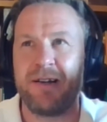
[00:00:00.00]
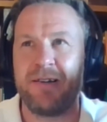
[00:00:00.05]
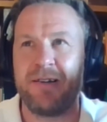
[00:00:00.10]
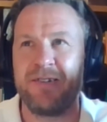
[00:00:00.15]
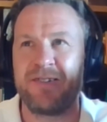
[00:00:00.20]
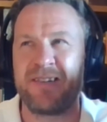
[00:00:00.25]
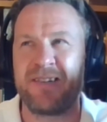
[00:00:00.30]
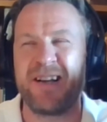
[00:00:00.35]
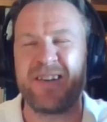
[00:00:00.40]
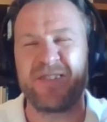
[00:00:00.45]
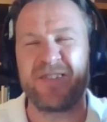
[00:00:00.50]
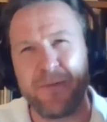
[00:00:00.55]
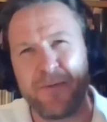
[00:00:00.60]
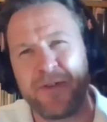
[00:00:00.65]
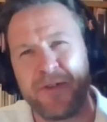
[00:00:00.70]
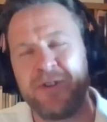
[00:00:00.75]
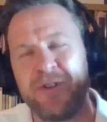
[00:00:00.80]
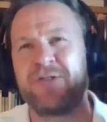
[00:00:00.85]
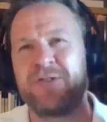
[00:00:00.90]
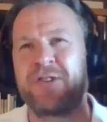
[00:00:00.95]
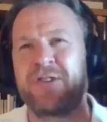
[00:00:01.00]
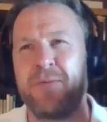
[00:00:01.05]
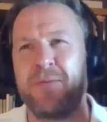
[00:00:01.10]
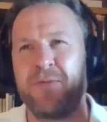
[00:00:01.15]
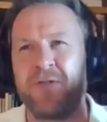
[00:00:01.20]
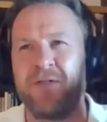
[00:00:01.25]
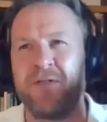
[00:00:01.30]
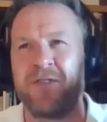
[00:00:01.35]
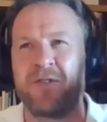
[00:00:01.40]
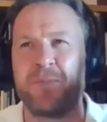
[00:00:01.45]
Is that something that just
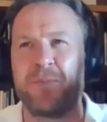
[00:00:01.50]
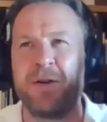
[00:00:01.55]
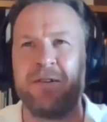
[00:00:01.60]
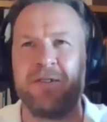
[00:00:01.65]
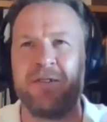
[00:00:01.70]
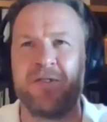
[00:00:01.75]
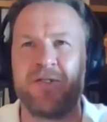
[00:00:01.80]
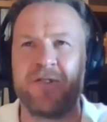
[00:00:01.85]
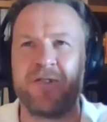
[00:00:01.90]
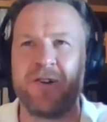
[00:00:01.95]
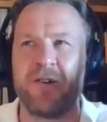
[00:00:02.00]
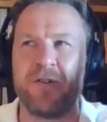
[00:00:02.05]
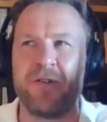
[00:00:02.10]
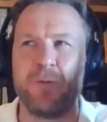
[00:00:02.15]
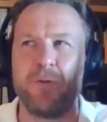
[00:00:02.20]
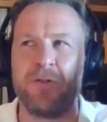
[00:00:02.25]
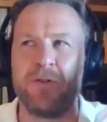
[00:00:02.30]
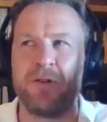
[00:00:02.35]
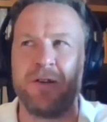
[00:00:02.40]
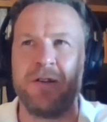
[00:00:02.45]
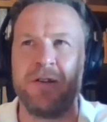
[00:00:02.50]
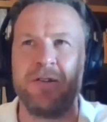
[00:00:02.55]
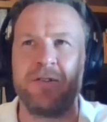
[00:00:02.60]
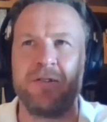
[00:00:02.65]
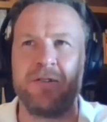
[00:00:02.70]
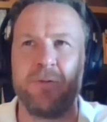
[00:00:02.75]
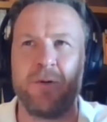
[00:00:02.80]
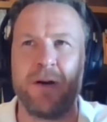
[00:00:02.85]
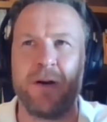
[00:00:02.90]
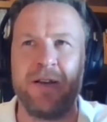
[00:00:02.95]
comes with experience? You know,
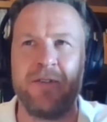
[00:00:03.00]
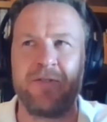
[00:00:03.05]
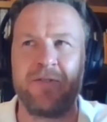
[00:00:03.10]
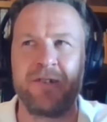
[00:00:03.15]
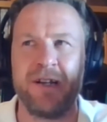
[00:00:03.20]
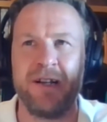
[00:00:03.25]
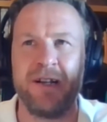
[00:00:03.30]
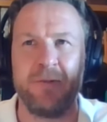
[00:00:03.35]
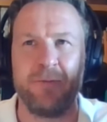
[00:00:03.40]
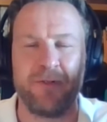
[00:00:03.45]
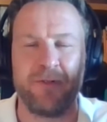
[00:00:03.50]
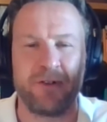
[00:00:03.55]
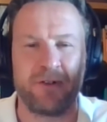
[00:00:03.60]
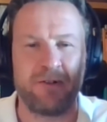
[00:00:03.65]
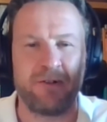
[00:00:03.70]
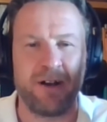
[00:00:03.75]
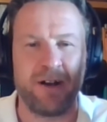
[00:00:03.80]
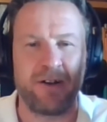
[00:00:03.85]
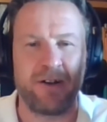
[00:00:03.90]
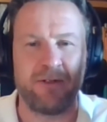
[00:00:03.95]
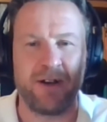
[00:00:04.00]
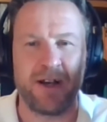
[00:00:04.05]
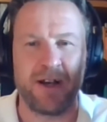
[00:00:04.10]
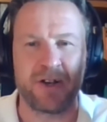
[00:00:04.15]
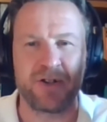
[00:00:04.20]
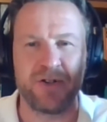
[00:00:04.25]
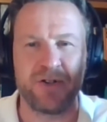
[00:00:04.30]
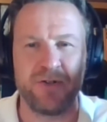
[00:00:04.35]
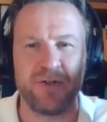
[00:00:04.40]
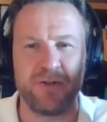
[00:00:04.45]
the way of dealing with a crowd
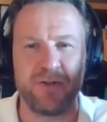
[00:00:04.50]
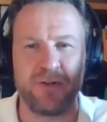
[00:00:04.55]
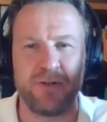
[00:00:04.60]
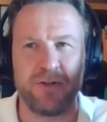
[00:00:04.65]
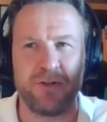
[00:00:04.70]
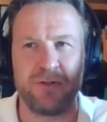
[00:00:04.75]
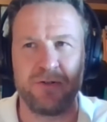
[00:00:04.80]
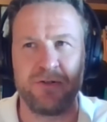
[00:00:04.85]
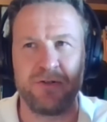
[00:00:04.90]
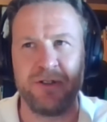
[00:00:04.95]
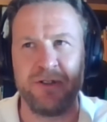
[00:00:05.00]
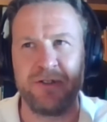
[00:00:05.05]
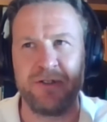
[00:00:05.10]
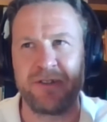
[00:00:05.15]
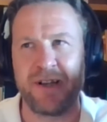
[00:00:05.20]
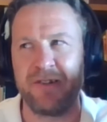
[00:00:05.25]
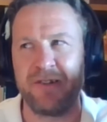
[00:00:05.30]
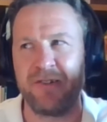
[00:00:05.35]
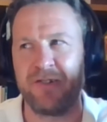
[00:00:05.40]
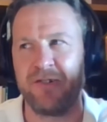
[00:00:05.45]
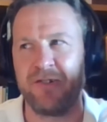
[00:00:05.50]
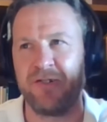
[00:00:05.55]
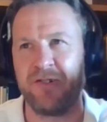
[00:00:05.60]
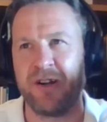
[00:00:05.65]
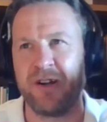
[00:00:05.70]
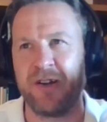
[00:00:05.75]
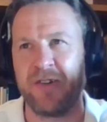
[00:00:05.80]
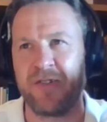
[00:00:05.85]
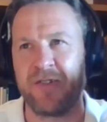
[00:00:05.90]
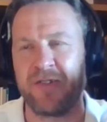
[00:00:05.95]
reaction, or do you tend to
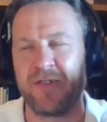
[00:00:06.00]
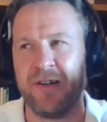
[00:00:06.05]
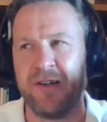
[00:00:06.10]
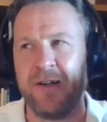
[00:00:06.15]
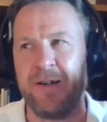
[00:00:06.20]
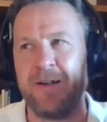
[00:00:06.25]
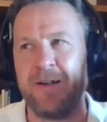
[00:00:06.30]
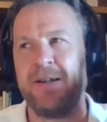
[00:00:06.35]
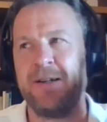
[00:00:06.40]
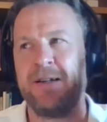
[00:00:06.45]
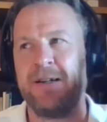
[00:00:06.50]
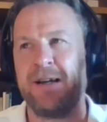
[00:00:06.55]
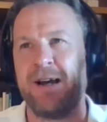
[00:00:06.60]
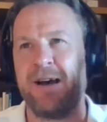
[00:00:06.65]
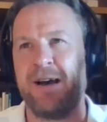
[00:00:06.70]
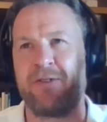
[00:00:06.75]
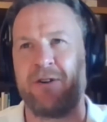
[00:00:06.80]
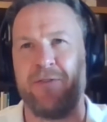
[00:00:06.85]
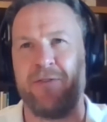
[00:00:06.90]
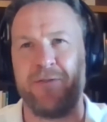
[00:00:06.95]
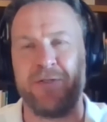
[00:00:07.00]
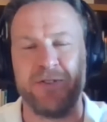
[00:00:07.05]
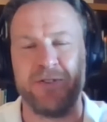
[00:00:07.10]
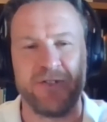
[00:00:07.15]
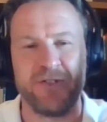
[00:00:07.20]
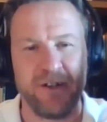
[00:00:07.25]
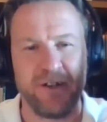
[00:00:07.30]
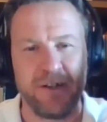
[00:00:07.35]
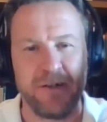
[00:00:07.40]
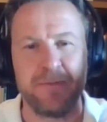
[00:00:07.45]
just have
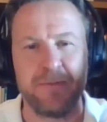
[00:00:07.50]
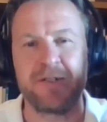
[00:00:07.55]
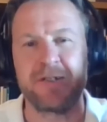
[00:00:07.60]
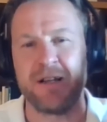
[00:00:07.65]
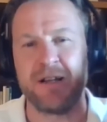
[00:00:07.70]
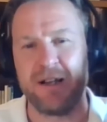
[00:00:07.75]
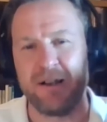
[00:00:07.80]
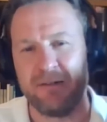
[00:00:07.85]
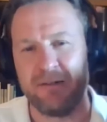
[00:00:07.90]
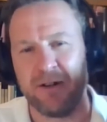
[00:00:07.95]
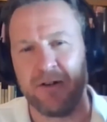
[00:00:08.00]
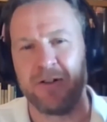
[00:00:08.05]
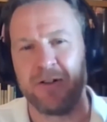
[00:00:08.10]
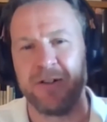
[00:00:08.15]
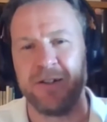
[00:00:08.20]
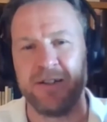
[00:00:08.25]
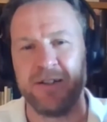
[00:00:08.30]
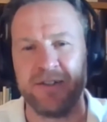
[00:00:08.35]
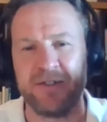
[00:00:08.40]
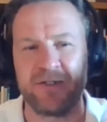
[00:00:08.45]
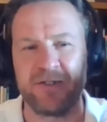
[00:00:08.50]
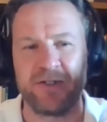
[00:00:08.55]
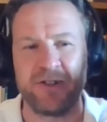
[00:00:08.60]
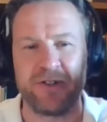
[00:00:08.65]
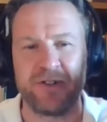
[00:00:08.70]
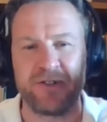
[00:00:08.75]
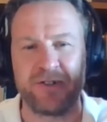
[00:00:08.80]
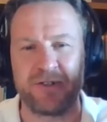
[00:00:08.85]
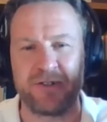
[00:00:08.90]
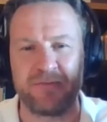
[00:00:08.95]
confidence in your material, and it's
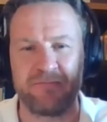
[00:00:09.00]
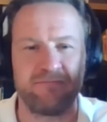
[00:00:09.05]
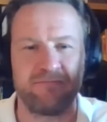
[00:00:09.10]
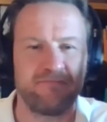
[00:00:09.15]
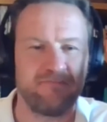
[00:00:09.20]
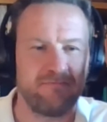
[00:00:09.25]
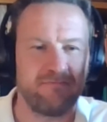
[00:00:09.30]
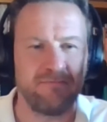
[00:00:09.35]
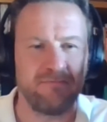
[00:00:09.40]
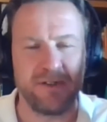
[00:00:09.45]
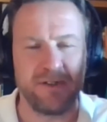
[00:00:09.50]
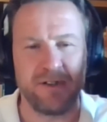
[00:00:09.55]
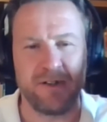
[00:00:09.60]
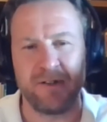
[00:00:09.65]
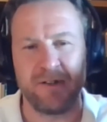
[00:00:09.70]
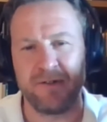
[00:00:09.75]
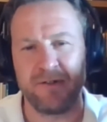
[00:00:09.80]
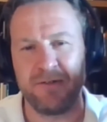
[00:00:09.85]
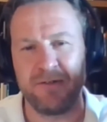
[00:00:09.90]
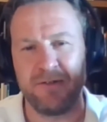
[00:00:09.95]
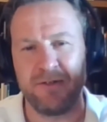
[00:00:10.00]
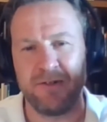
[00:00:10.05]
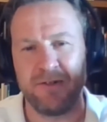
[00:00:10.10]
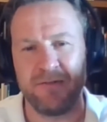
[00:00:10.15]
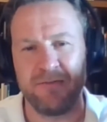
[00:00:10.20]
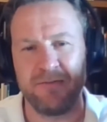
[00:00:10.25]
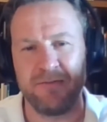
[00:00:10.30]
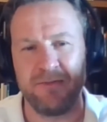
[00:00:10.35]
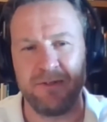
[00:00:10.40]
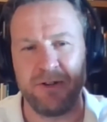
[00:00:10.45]
just, you know,
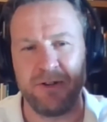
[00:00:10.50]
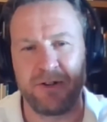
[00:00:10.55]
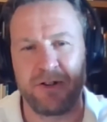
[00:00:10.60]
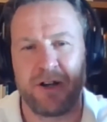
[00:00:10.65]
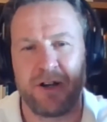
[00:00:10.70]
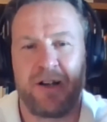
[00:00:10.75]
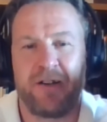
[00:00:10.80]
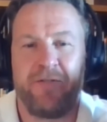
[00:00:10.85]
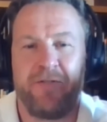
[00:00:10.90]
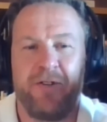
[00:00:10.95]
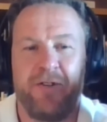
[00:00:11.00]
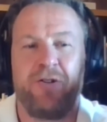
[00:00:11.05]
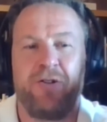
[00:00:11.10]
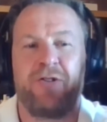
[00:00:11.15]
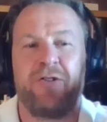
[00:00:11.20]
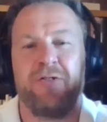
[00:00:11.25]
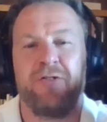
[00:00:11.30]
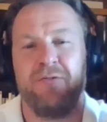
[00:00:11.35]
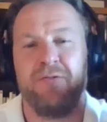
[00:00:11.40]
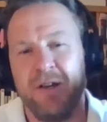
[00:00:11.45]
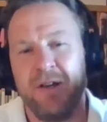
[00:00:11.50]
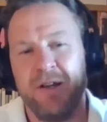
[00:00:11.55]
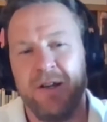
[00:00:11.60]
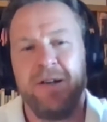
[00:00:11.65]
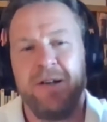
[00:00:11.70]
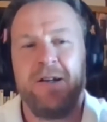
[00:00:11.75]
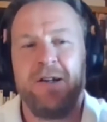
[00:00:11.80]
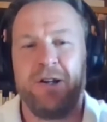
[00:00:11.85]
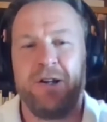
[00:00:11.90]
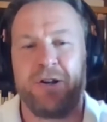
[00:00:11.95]
you can
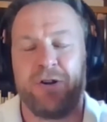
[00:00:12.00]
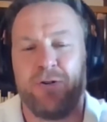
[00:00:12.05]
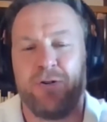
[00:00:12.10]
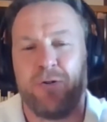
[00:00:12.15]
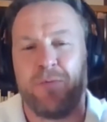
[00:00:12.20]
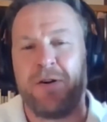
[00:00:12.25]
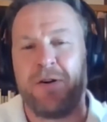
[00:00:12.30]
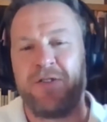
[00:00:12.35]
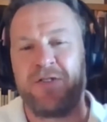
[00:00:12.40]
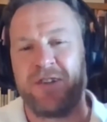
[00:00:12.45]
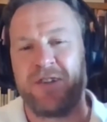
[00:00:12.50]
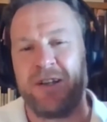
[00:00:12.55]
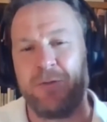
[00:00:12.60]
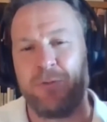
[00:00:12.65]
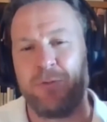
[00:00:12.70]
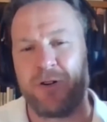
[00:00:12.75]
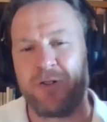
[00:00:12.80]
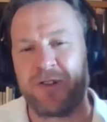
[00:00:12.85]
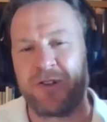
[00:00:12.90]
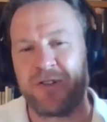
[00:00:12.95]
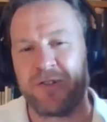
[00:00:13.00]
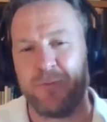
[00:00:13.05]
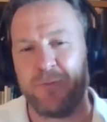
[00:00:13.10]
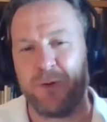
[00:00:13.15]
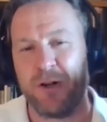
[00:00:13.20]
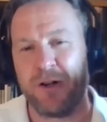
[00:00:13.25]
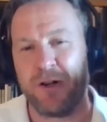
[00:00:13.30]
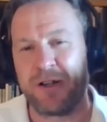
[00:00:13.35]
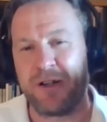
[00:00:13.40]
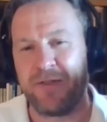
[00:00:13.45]
almost see what doesn't
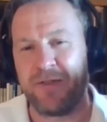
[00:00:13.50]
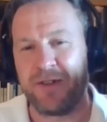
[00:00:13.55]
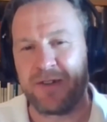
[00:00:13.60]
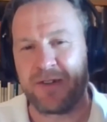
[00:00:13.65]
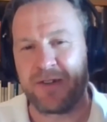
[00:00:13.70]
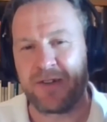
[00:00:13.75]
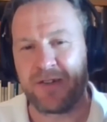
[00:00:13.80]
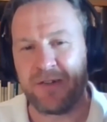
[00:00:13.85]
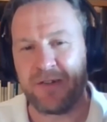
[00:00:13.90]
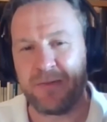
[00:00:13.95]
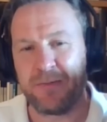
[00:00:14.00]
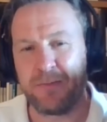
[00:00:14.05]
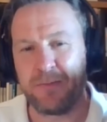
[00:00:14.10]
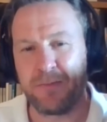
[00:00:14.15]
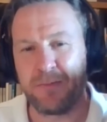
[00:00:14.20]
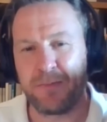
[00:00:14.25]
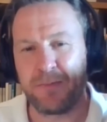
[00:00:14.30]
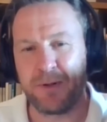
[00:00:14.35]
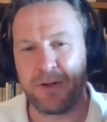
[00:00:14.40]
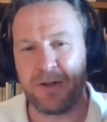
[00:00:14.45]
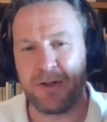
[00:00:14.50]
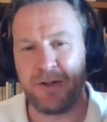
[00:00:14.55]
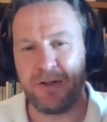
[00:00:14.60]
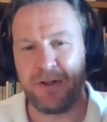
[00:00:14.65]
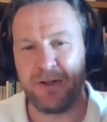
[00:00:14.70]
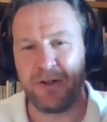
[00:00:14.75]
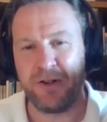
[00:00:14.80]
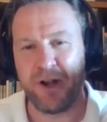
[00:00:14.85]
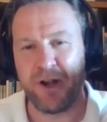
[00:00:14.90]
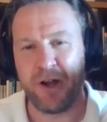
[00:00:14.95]
work if it doesn't, but
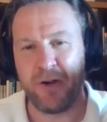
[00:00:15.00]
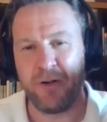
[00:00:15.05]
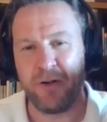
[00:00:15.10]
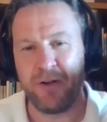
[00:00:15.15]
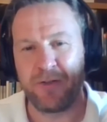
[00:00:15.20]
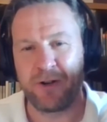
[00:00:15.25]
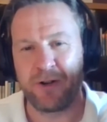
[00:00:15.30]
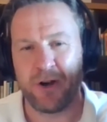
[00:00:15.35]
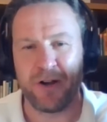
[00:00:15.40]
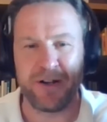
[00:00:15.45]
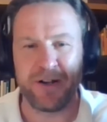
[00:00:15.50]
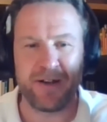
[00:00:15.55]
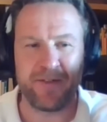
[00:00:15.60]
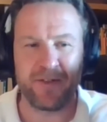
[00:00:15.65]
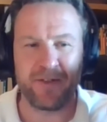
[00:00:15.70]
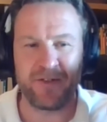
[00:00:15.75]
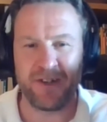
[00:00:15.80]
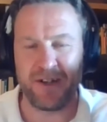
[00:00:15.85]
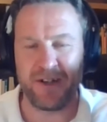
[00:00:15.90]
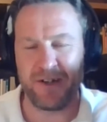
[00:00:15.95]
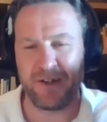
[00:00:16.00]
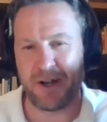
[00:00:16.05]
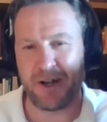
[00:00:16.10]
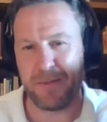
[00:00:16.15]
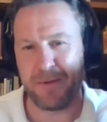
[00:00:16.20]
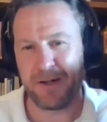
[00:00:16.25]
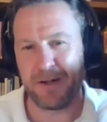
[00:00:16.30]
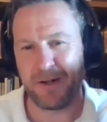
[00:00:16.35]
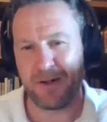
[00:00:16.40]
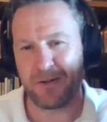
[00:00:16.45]
you know you've got another zinger
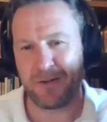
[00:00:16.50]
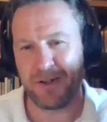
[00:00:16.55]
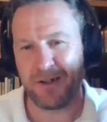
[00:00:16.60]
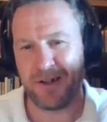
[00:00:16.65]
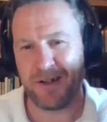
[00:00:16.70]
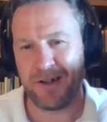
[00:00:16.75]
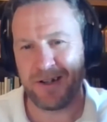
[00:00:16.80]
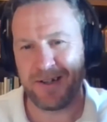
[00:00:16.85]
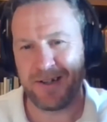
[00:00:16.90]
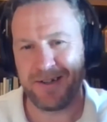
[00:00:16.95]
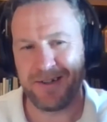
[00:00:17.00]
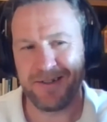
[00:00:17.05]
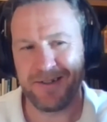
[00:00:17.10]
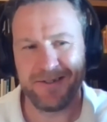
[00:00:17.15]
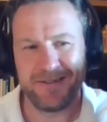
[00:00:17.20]
coming along the line?